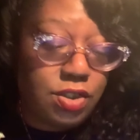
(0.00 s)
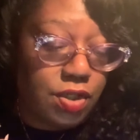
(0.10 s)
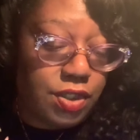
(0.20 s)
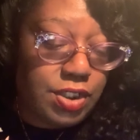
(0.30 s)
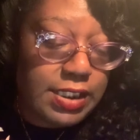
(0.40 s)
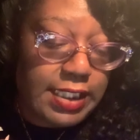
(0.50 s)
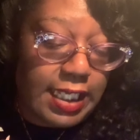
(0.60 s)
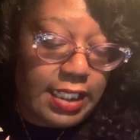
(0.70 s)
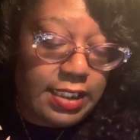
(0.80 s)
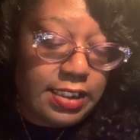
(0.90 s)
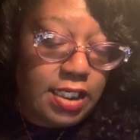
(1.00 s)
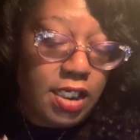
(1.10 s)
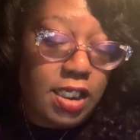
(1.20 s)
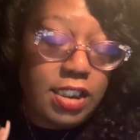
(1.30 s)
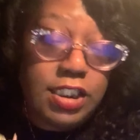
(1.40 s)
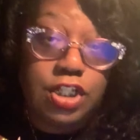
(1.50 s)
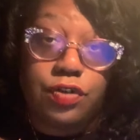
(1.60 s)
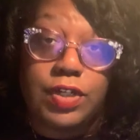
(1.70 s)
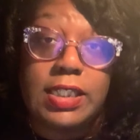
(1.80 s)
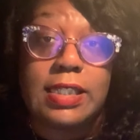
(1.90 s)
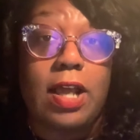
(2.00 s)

on their skin decreased.